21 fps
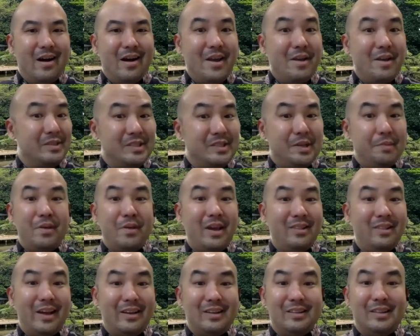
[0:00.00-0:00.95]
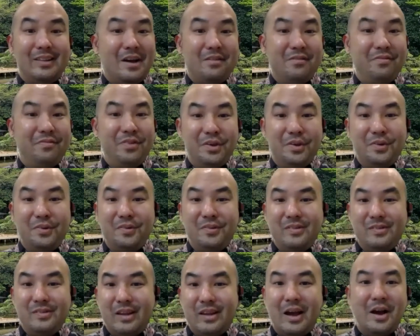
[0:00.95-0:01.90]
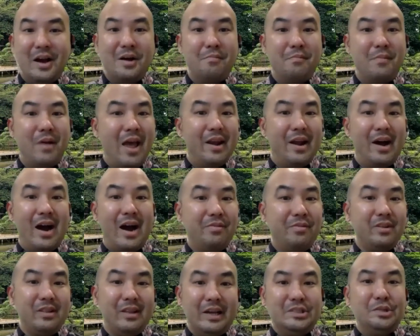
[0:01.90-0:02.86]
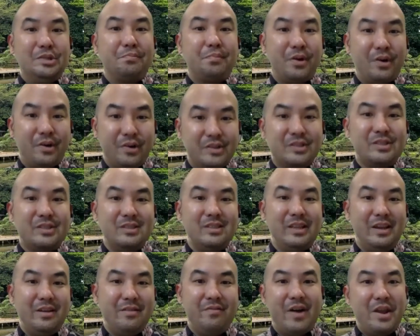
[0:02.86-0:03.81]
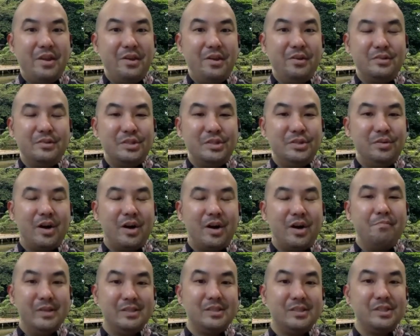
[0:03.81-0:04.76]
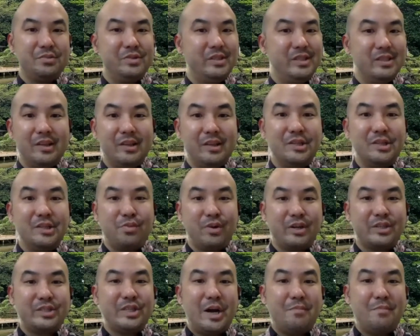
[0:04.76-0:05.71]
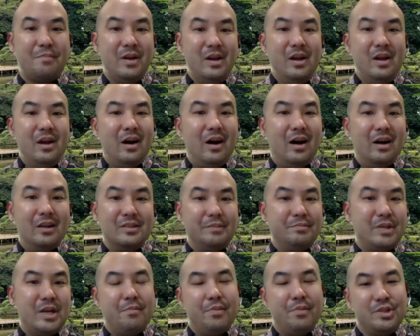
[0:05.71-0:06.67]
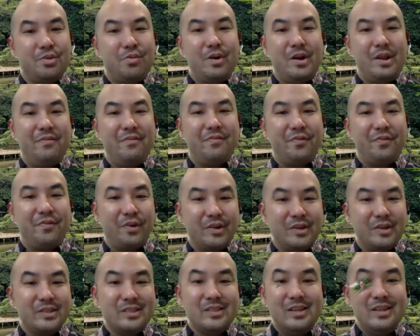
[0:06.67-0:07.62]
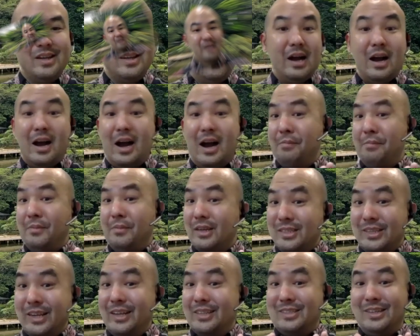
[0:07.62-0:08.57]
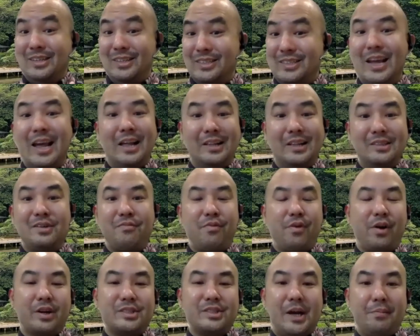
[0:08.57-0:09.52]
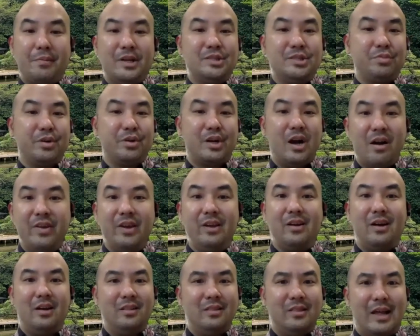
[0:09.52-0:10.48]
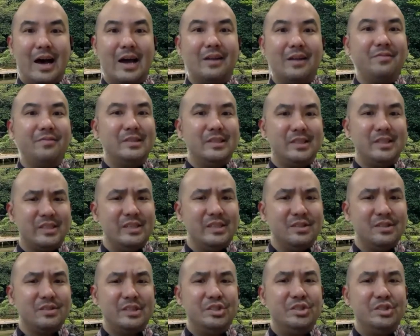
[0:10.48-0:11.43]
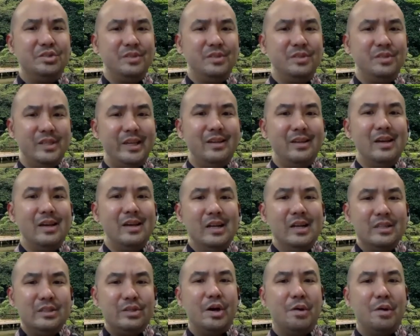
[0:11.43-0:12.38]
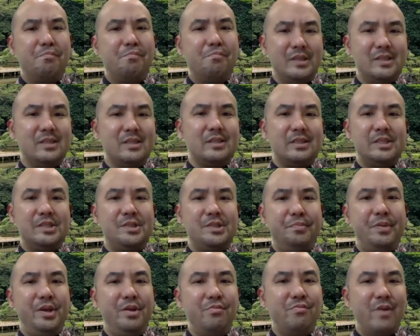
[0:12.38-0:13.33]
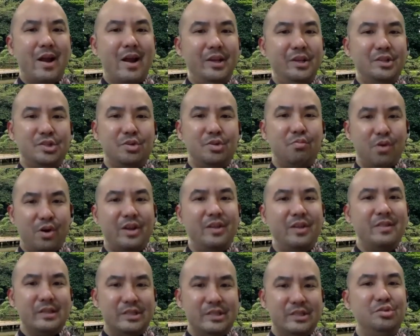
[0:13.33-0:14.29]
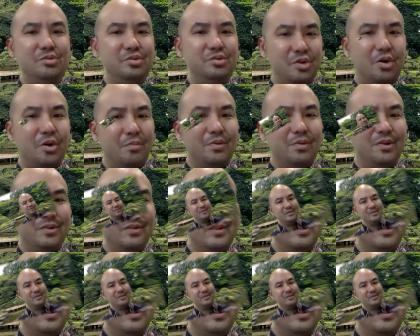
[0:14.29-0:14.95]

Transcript: am a C P A like a lot of you, um, and I would like to personally invite you to our Business Resilience Workshop on September twenty-first. Uh, I'm going to say it's an intensive workshop because we're covering a lot of the skills that you need to help businesses be ready to work in this new normal.